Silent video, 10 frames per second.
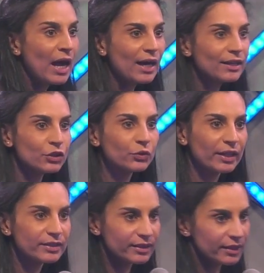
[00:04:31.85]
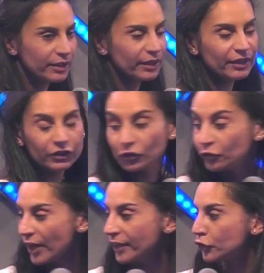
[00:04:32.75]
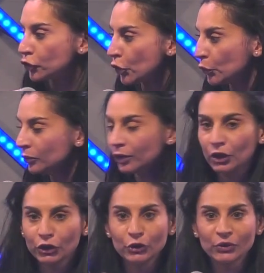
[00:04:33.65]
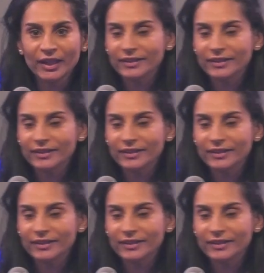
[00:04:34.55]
As you can see in the phase 2, you can